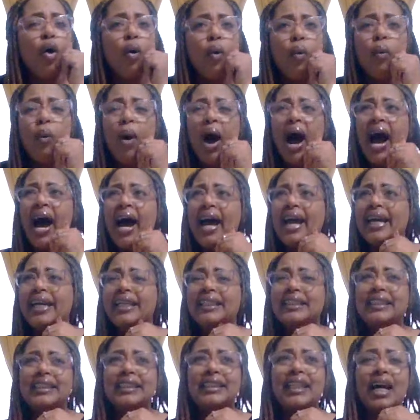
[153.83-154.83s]
why
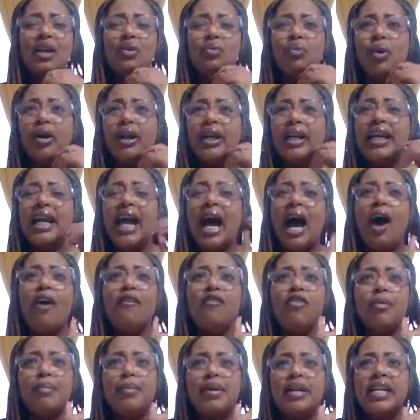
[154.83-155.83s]
is it not working out
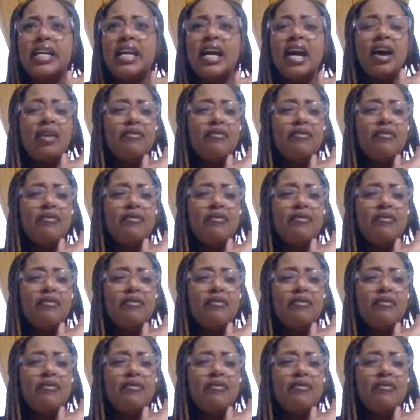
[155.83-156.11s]
for me?